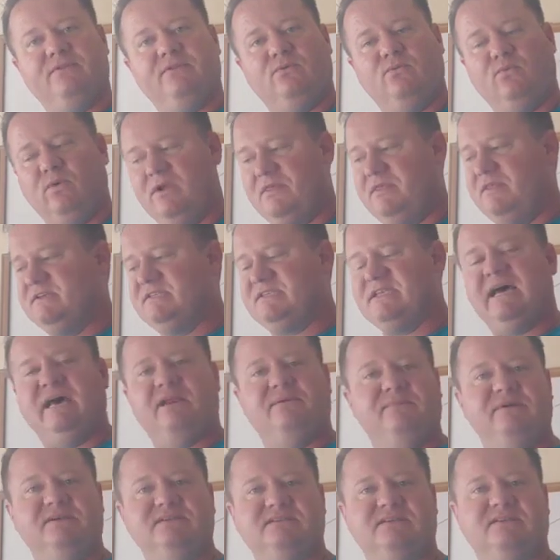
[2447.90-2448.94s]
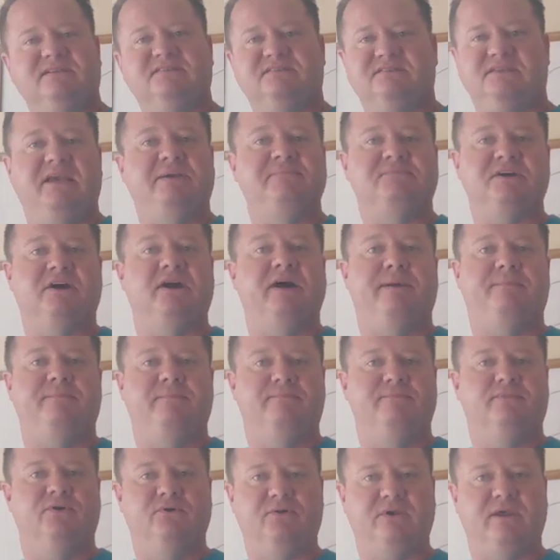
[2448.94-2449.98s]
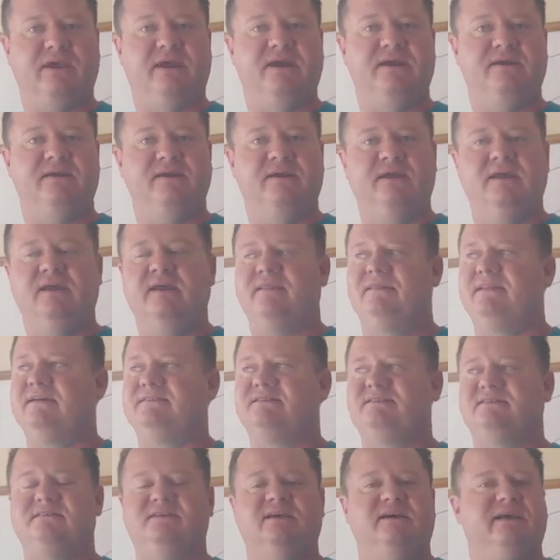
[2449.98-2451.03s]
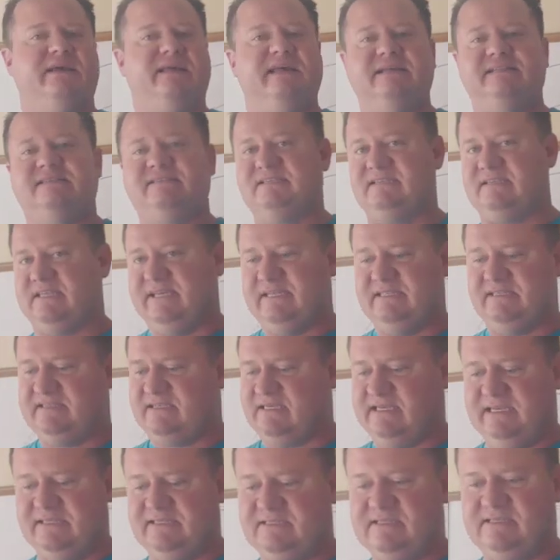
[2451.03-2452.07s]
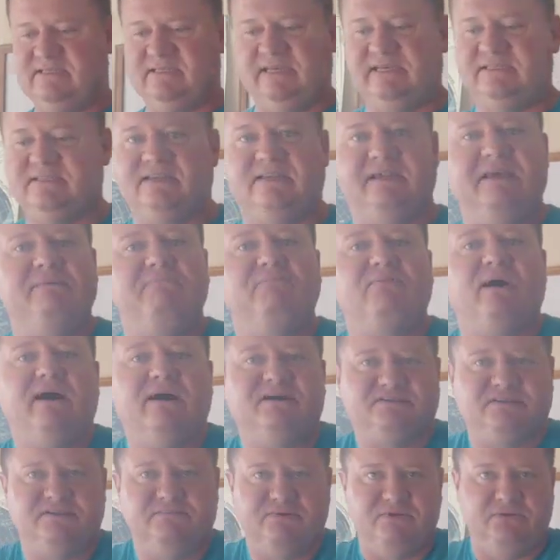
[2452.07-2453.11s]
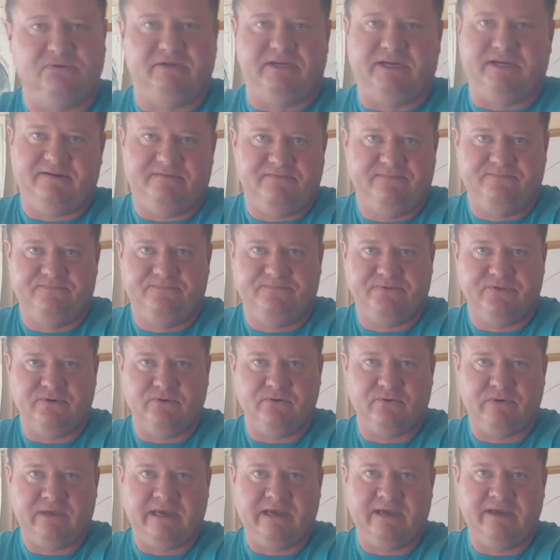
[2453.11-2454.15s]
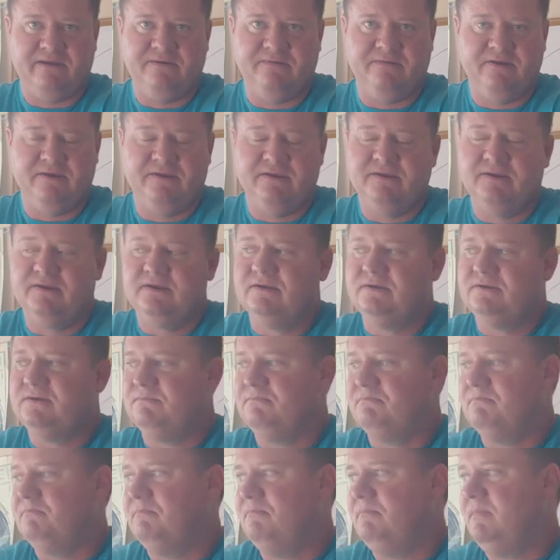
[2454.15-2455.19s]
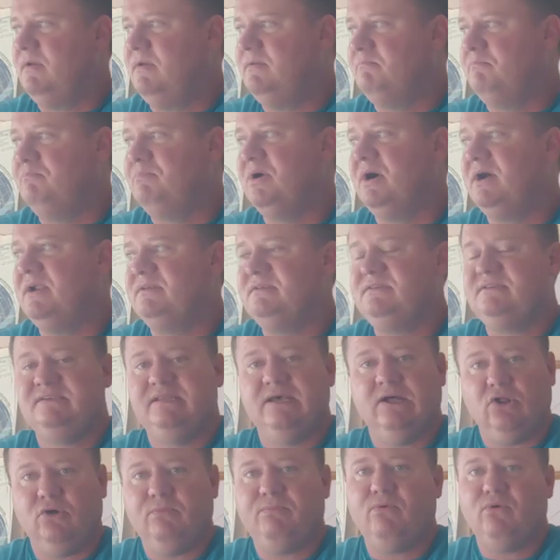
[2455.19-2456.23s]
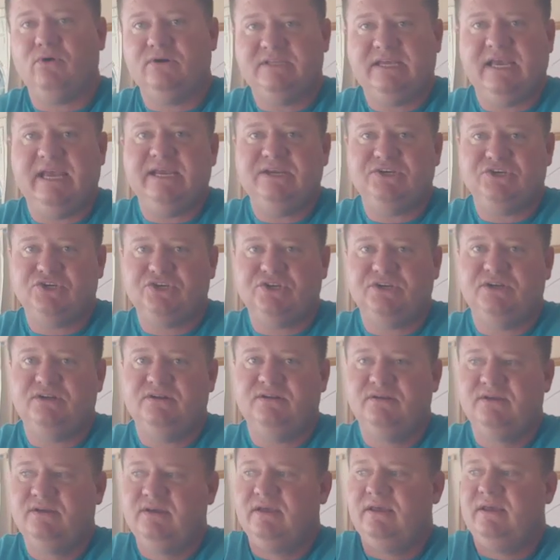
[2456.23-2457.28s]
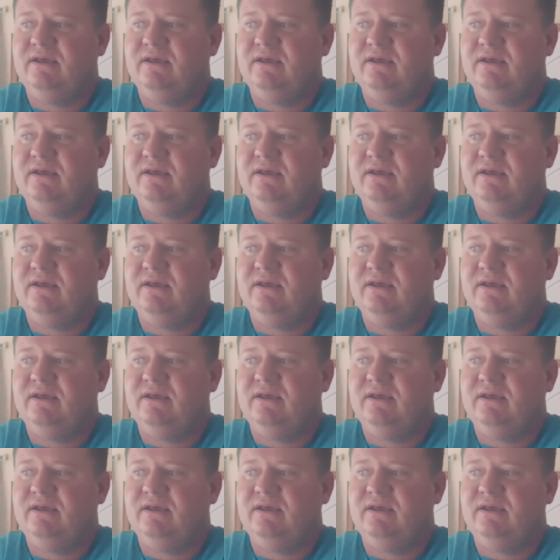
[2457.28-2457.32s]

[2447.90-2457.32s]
where this atom is at the same time. Okay, it's an impossibility. Okay, but teleportation